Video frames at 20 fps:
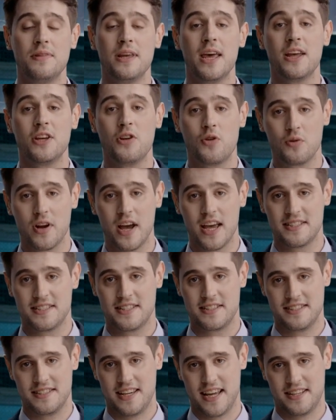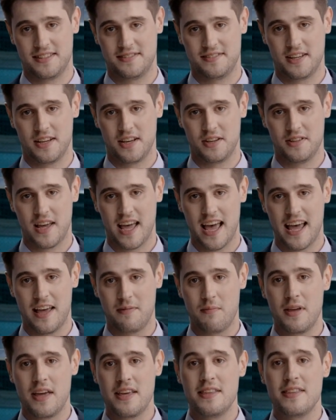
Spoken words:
In United States, there has been a